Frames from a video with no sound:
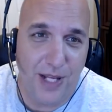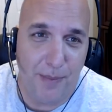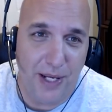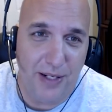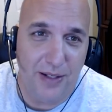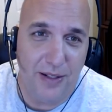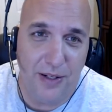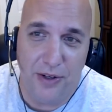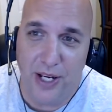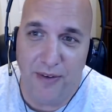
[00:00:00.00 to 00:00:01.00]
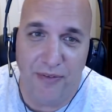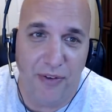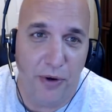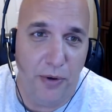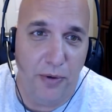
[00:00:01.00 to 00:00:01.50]
I mean, you get
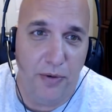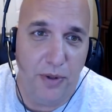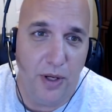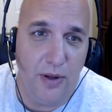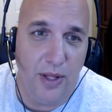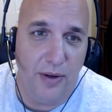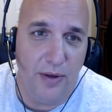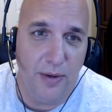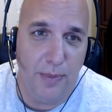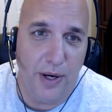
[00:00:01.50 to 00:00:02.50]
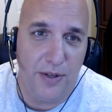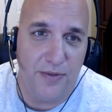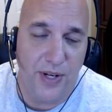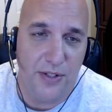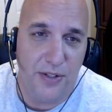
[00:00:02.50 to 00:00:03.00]
food. You know, they your parents
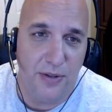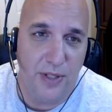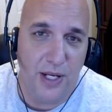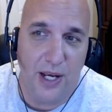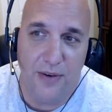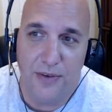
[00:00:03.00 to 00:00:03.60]
fed you, and they yeah. had a